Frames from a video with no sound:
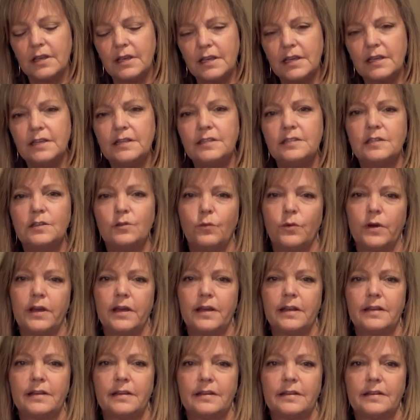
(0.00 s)
easy
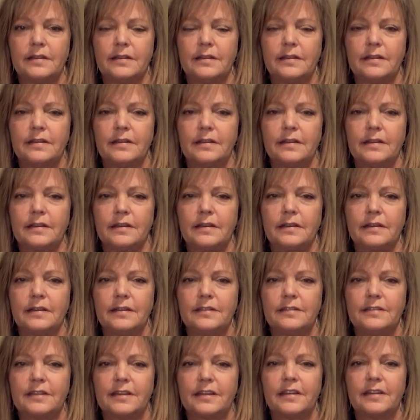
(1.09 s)
way
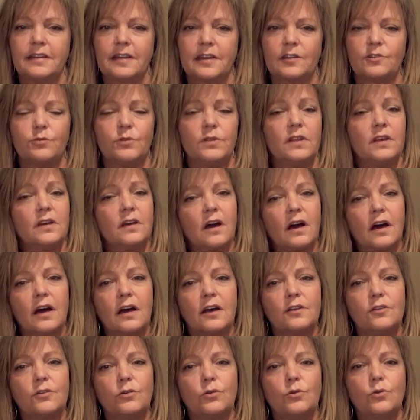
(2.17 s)
to connect with the
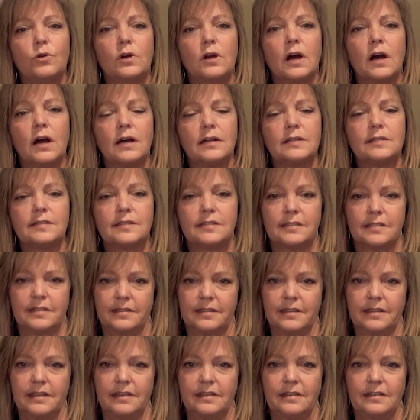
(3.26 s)
God who
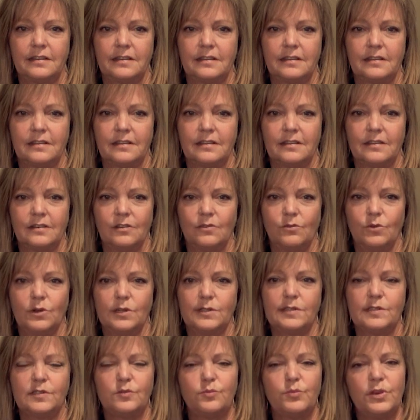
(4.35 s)
constantly
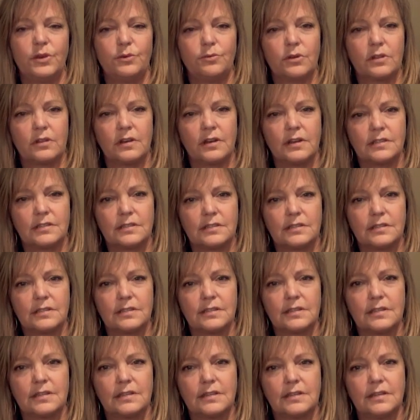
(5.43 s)
wants to be with us,
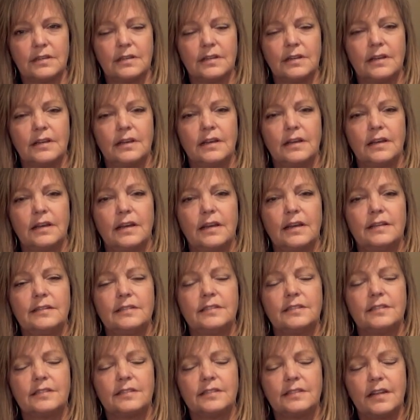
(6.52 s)
and
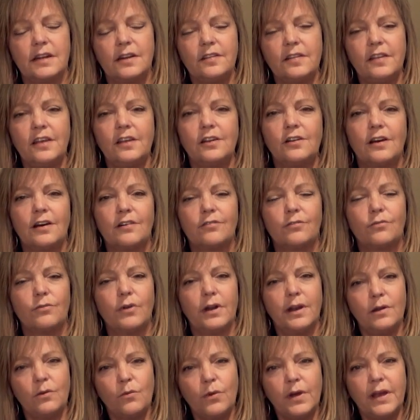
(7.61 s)
to start that off
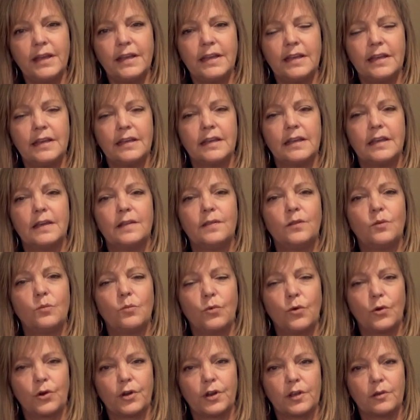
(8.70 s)
right away in the
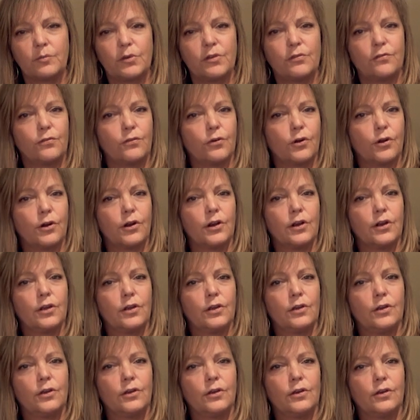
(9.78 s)
morning before
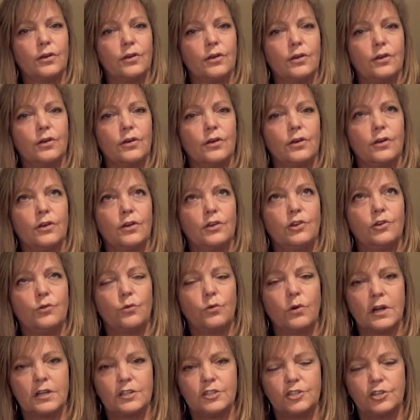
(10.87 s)
you
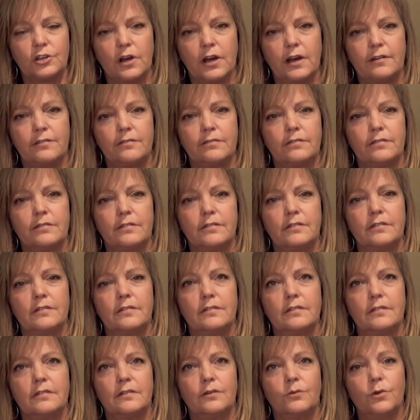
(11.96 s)
rush off
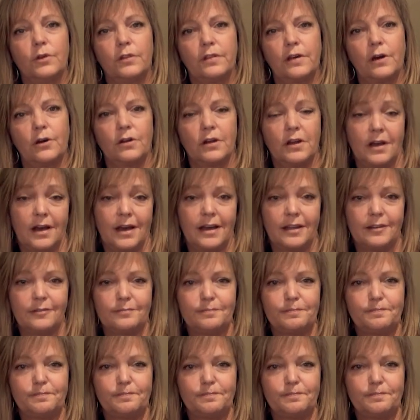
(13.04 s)
without God.